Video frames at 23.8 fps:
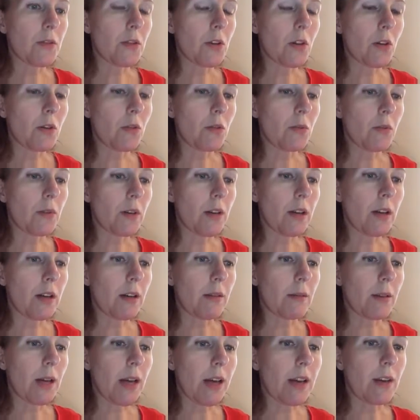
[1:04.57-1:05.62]

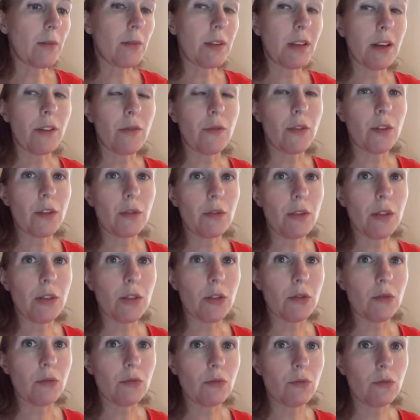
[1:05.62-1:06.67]
of without further
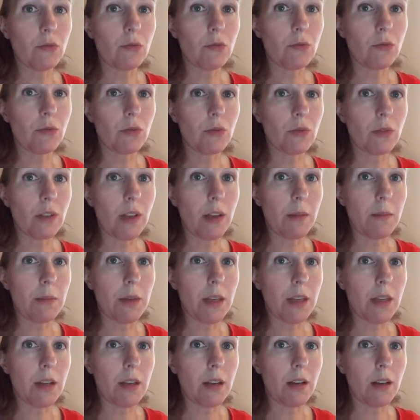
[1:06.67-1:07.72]
ado, let
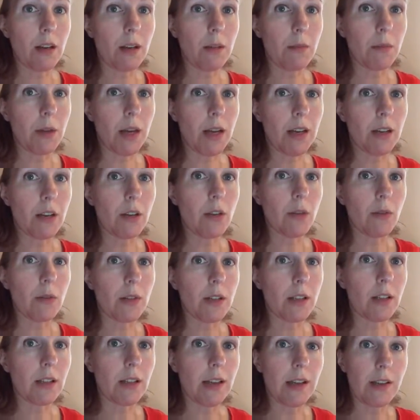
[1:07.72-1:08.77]
me kind of go
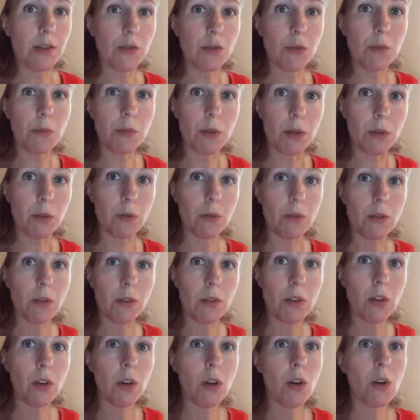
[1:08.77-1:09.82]
into classroom mode,
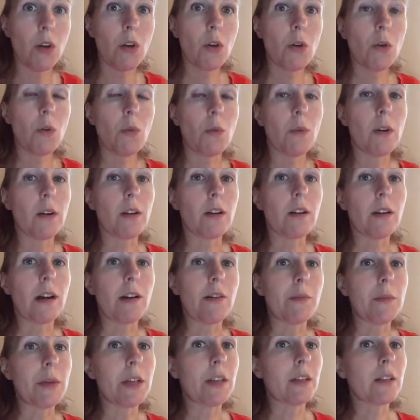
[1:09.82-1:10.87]
where I
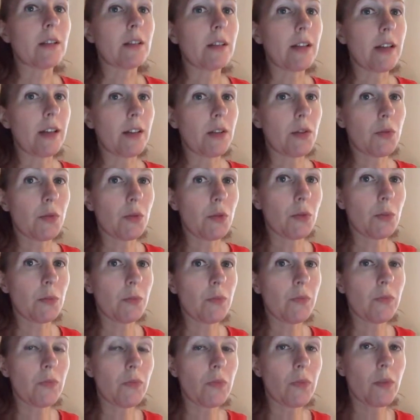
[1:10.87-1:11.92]
would be in the
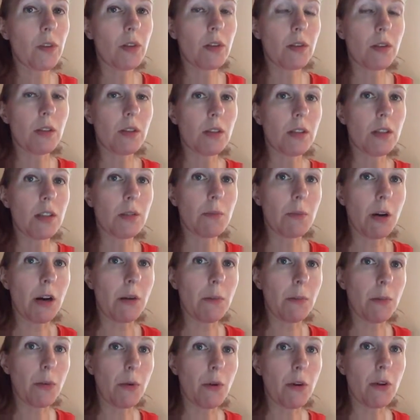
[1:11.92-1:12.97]
classroom. The
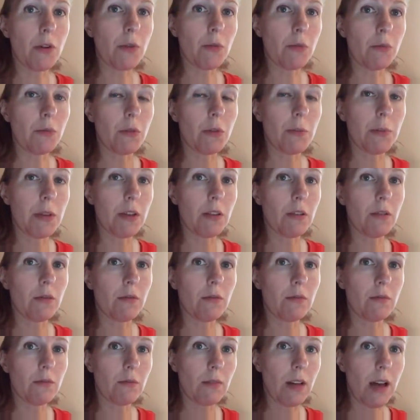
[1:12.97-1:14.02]
smartboard would be
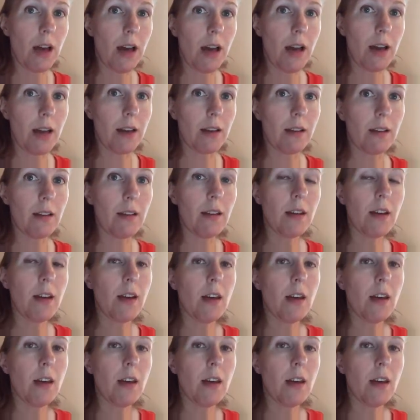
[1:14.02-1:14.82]
on,